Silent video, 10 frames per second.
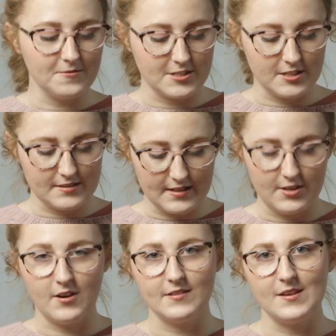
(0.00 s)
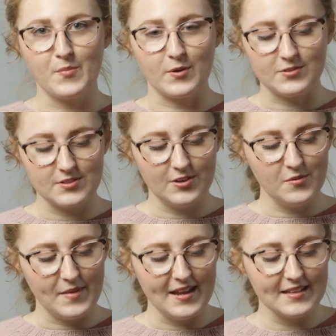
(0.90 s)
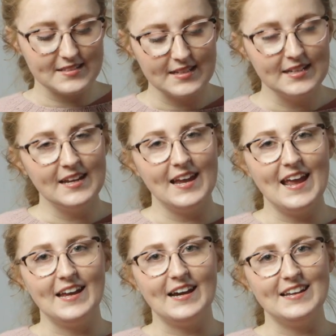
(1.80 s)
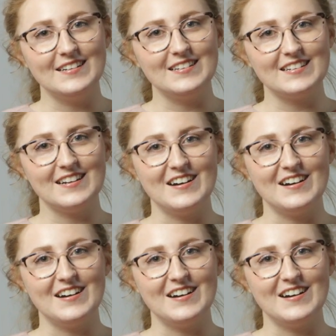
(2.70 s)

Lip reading: which is a yarn that Purl Soho makes. And